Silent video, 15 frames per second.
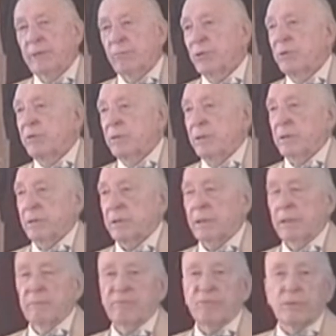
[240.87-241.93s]
they would
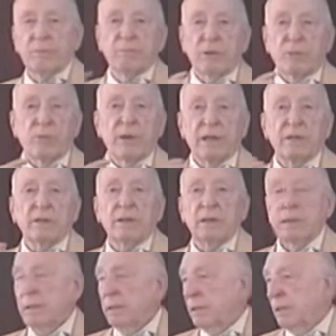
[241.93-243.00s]
come from
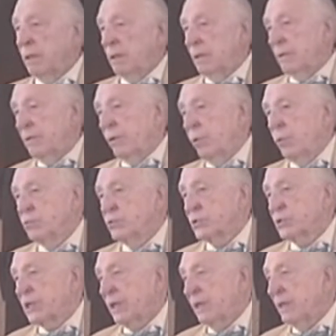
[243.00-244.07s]
around the whole
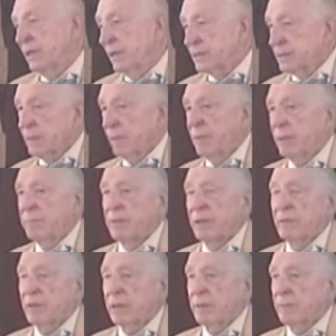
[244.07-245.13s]
state, and some of them
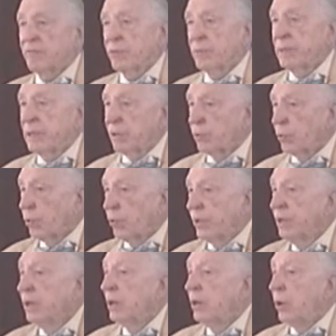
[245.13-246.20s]
even come from
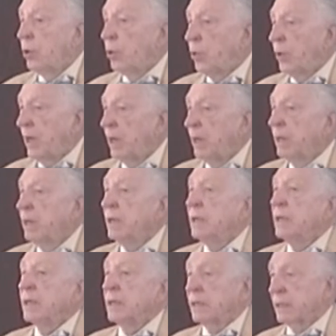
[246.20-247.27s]
Illinois, Ohio,
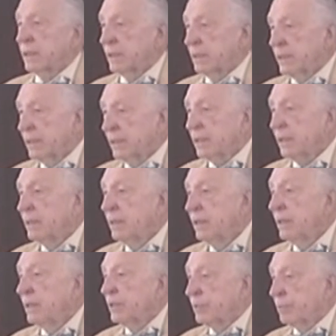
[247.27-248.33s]
and
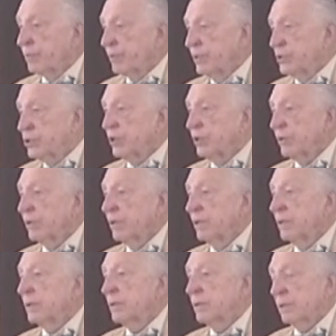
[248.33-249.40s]
Kentucky to preach
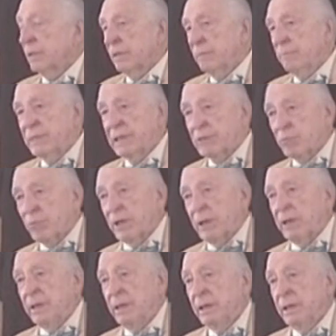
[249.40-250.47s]
here at the Big
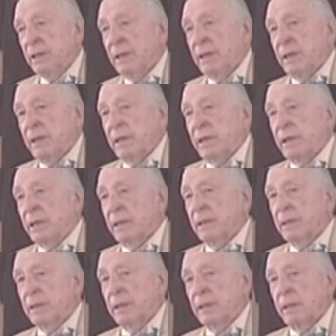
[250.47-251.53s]
Run.
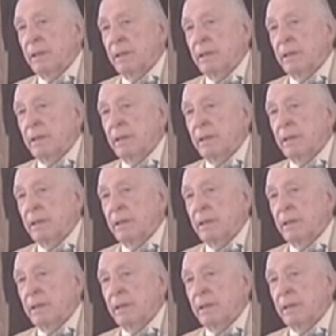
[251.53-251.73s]
And